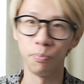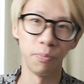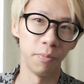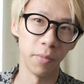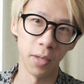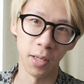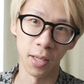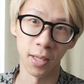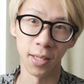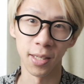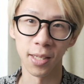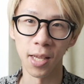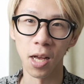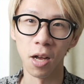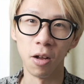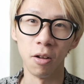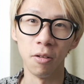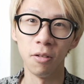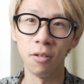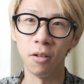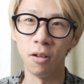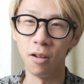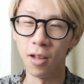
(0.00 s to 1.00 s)
like
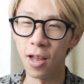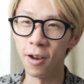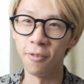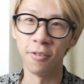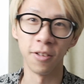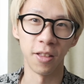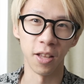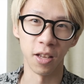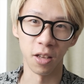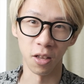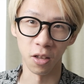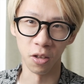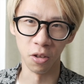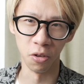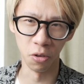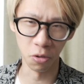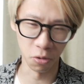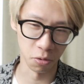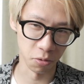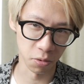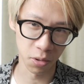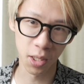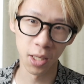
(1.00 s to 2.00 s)
sell everything
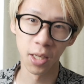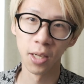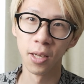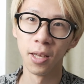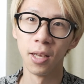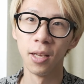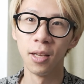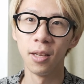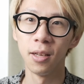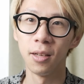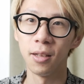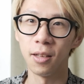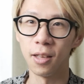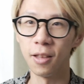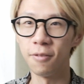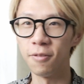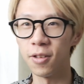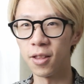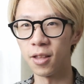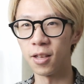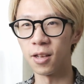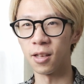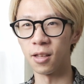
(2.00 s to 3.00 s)
used,
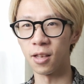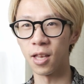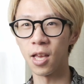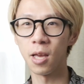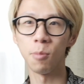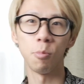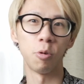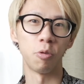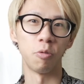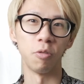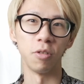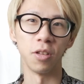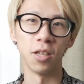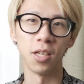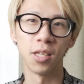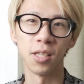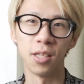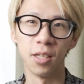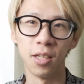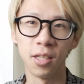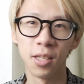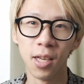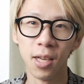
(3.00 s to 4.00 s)
even the cable
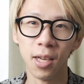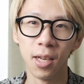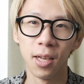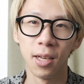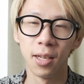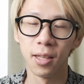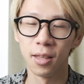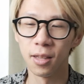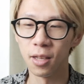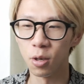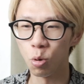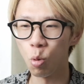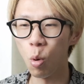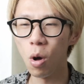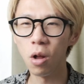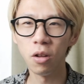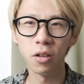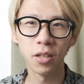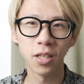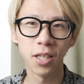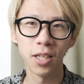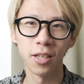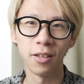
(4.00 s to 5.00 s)
releases, the
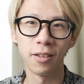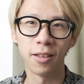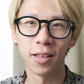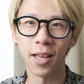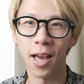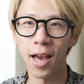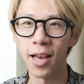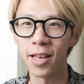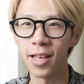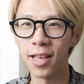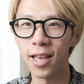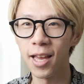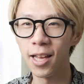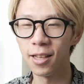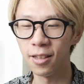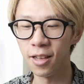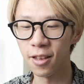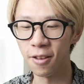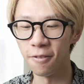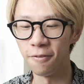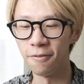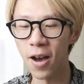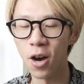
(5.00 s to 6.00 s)
quality I can't
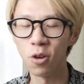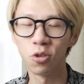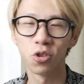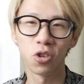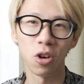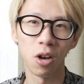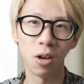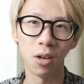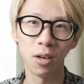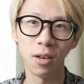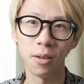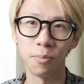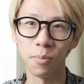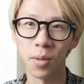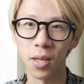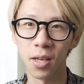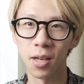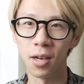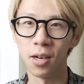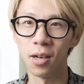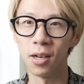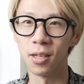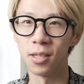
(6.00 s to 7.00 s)
like vouch on
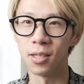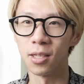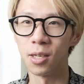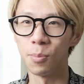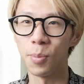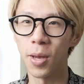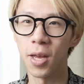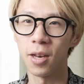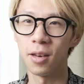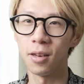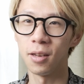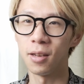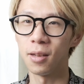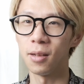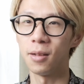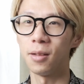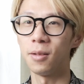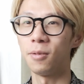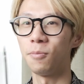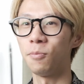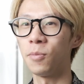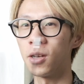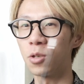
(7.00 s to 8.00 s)
because
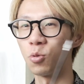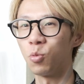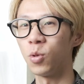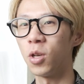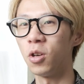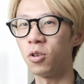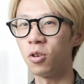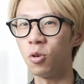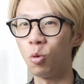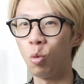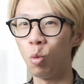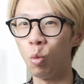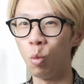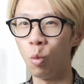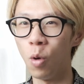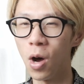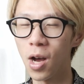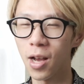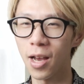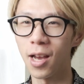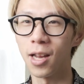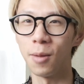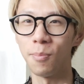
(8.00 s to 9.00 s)
we don't know
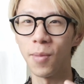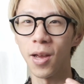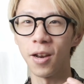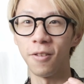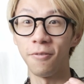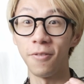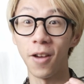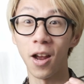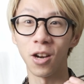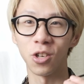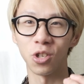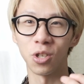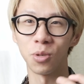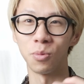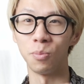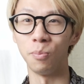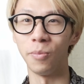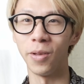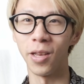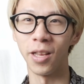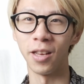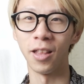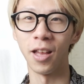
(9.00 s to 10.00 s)
what kind of manufacturers
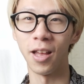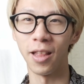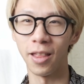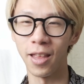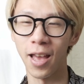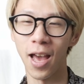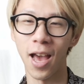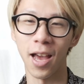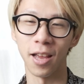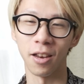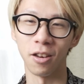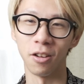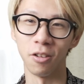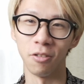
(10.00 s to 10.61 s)
made that,